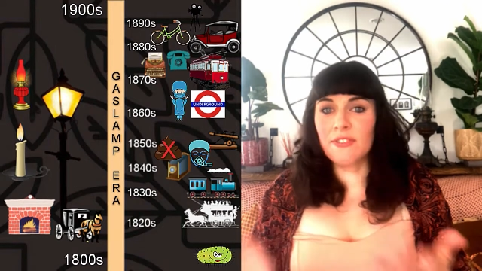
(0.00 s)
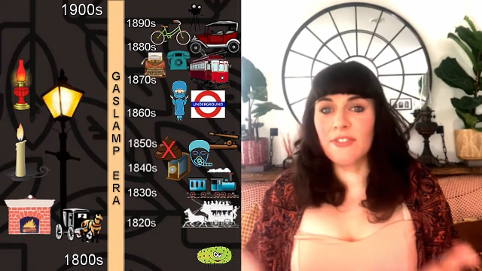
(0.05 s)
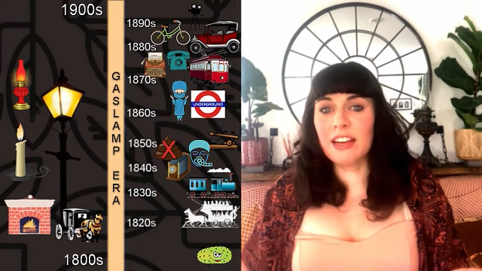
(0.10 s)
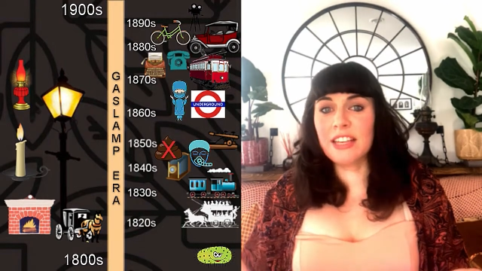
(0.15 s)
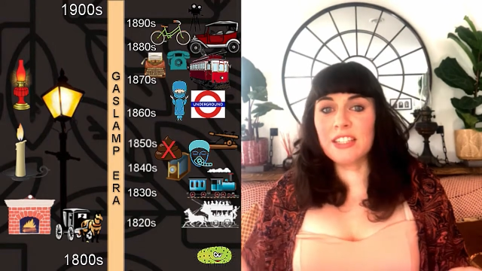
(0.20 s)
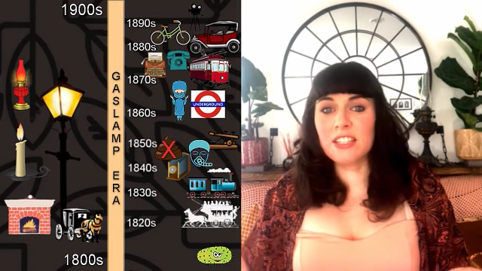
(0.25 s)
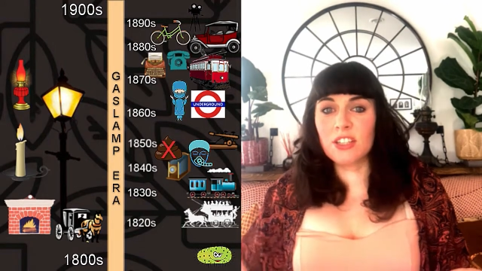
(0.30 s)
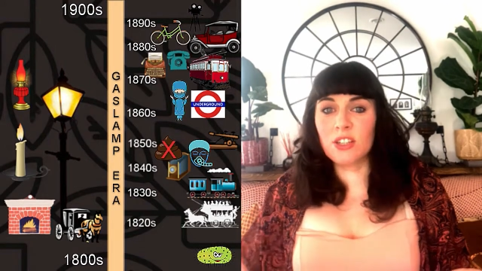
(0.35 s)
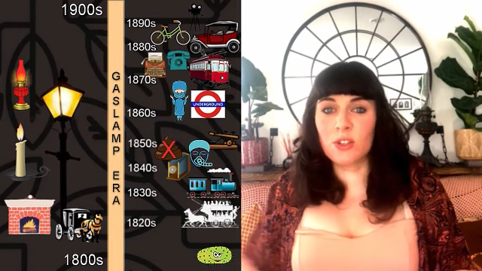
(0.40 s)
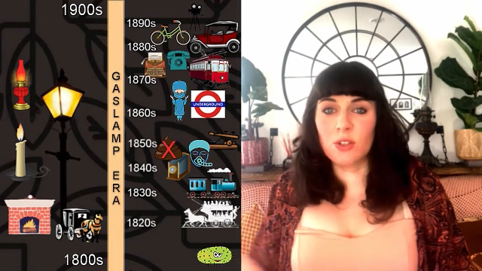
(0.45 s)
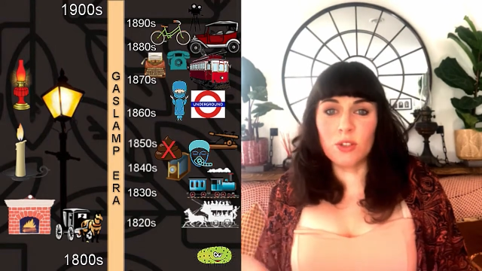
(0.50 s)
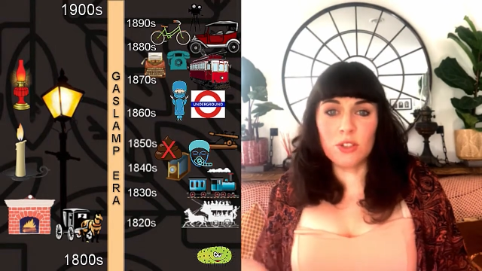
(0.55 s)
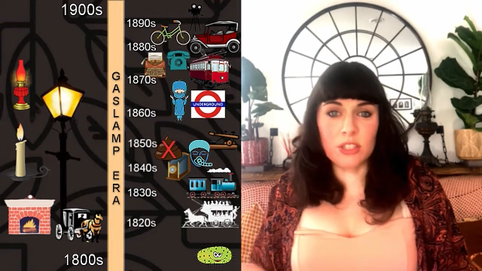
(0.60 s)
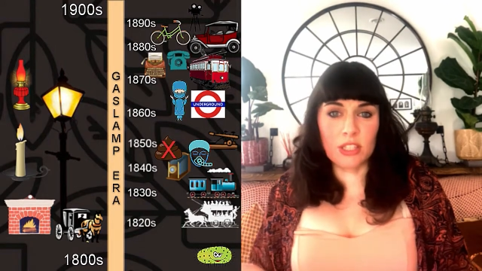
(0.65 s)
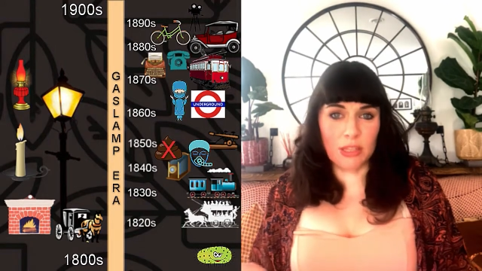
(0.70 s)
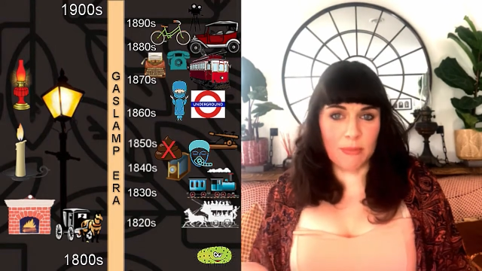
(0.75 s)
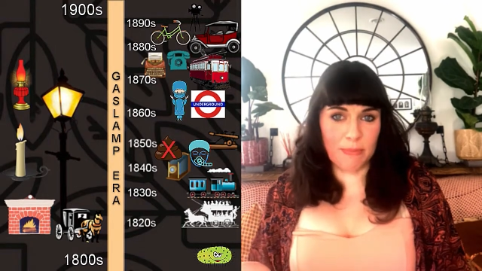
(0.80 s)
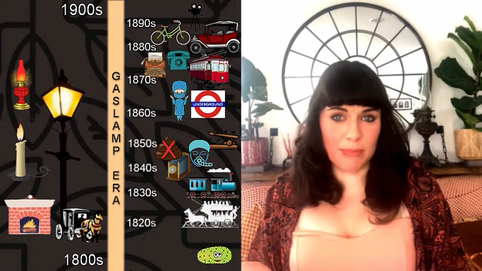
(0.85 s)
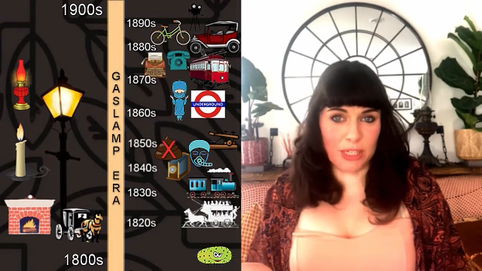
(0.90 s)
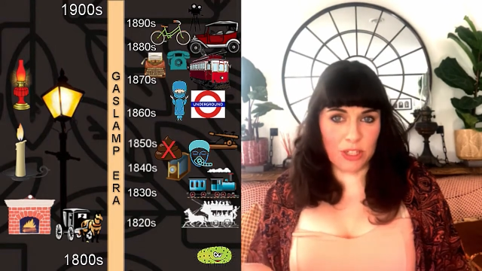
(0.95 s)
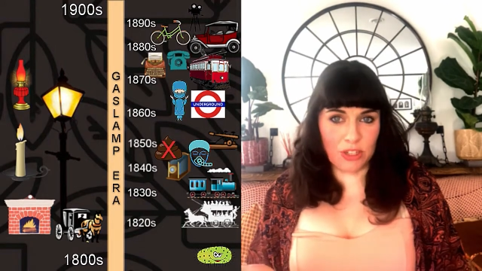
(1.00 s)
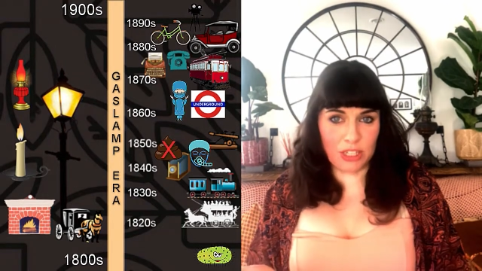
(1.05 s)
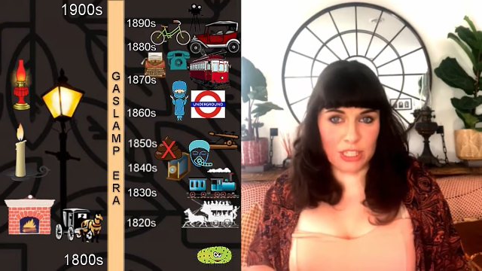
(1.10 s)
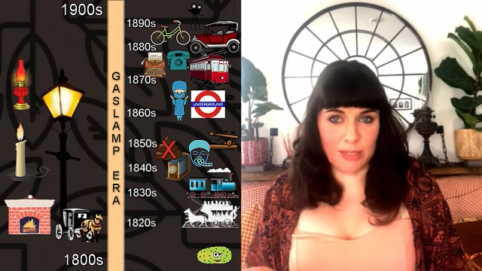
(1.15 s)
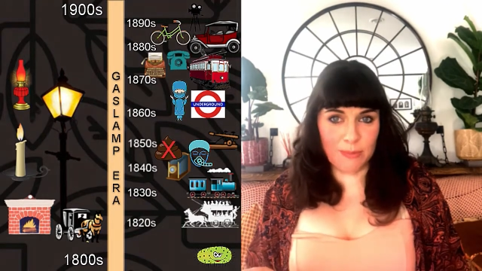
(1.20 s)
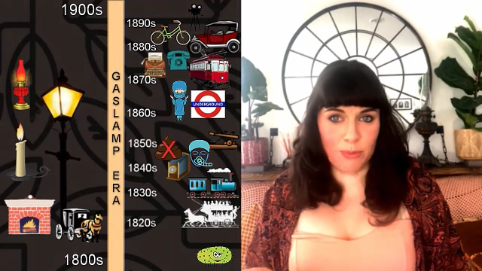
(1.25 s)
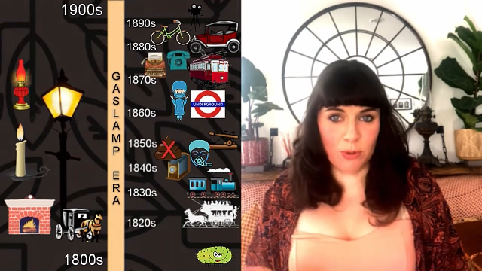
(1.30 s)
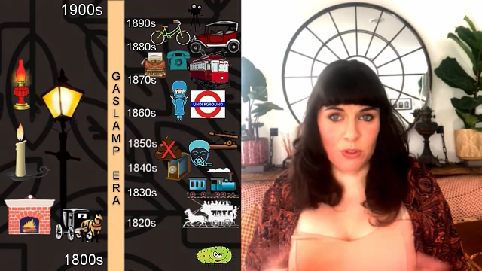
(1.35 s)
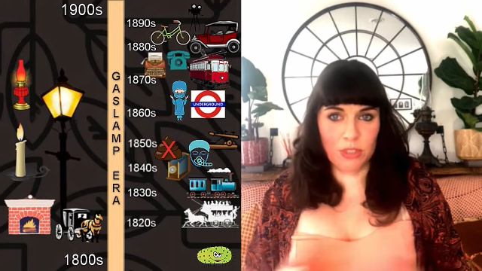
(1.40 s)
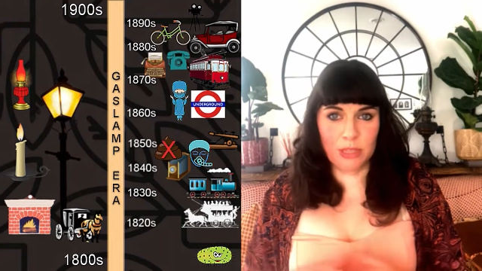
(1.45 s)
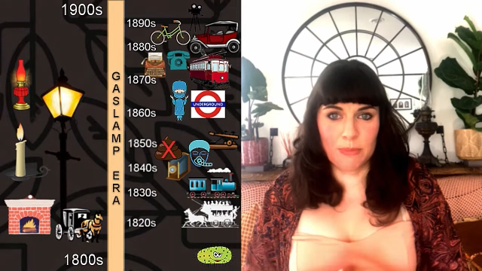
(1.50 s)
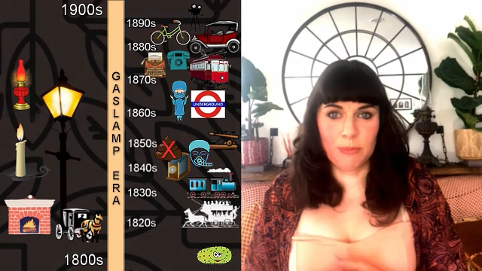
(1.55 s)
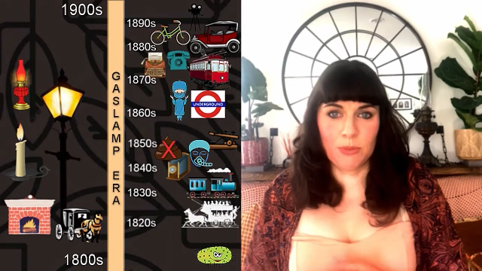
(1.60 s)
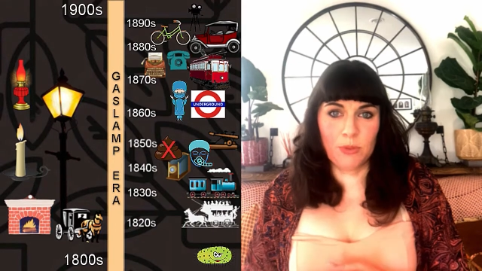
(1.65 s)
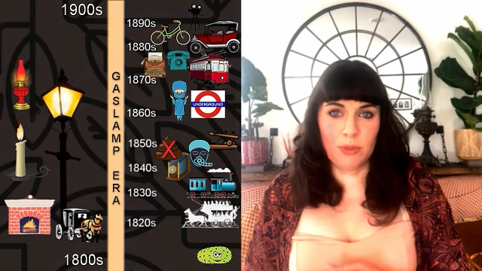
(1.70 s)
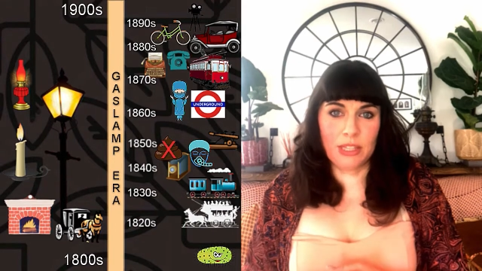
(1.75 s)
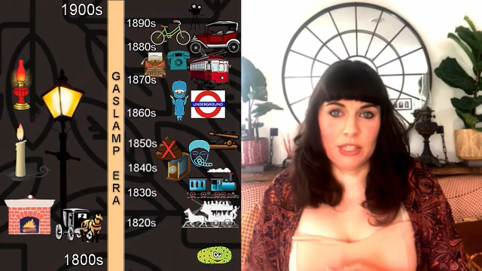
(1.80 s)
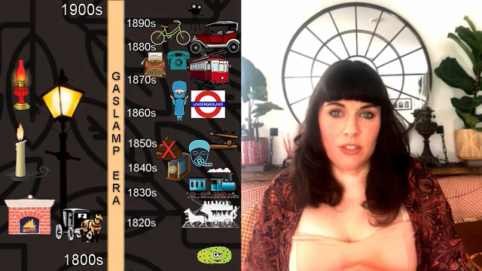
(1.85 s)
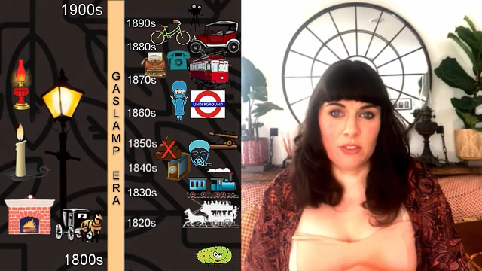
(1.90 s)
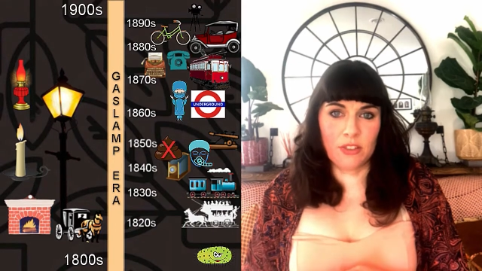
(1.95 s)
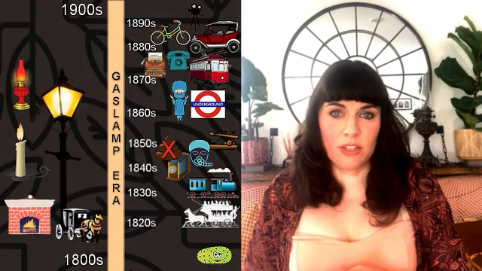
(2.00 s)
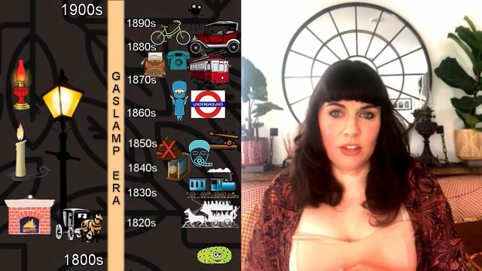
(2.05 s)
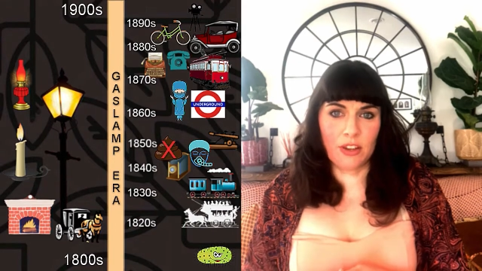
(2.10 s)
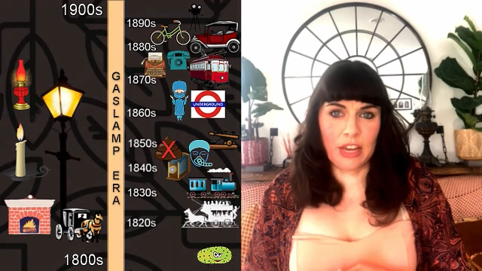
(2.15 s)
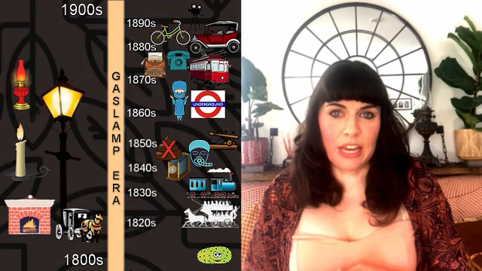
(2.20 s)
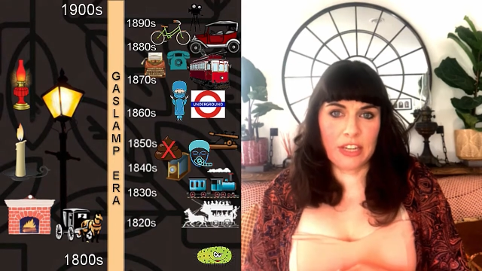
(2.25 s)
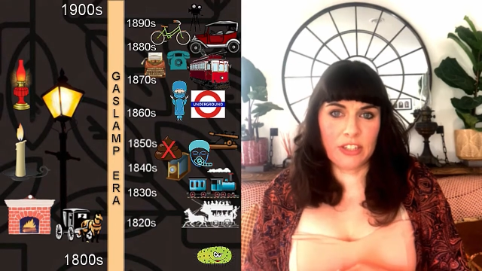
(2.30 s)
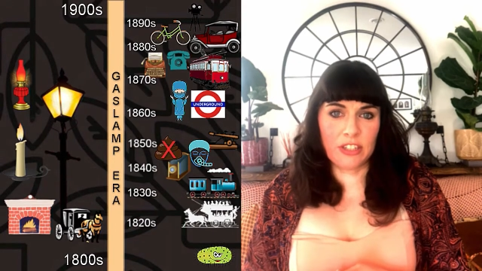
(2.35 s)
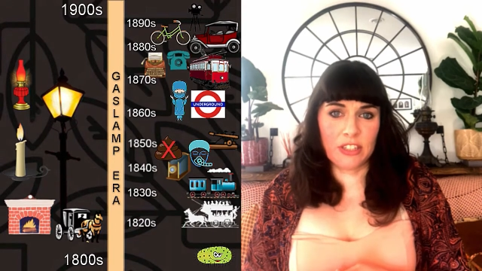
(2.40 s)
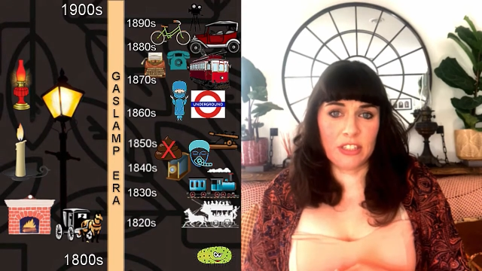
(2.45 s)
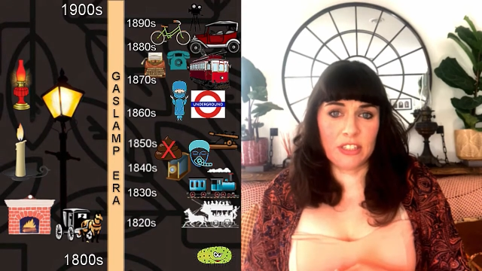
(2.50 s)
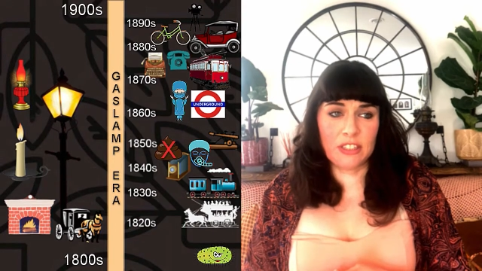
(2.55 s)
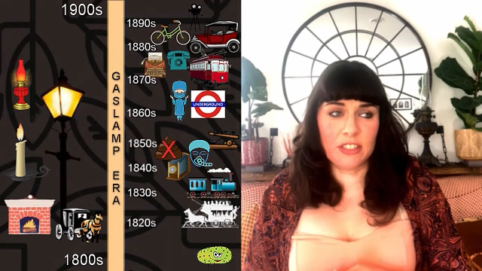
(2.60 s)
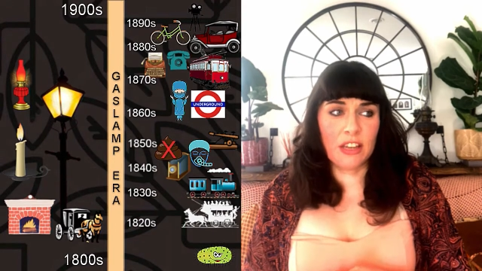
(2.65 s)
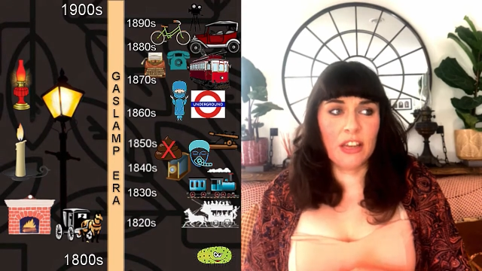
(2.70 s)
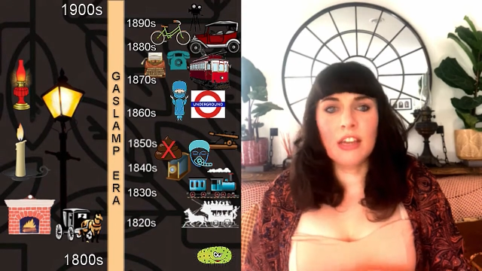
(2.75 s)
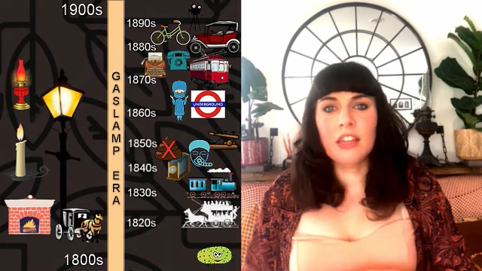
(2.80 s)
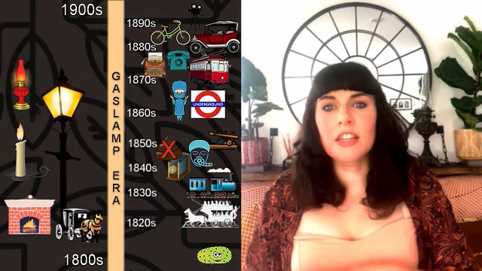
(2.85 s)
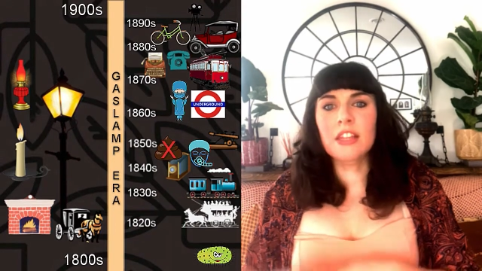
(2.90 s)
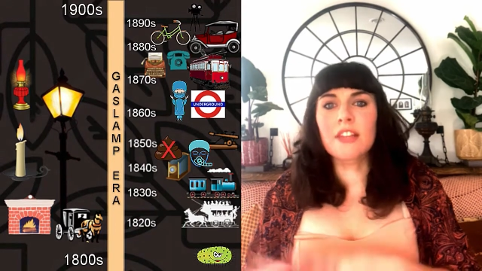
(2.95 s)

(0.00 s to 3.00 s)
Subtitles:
the faster goods can be transported between those locations,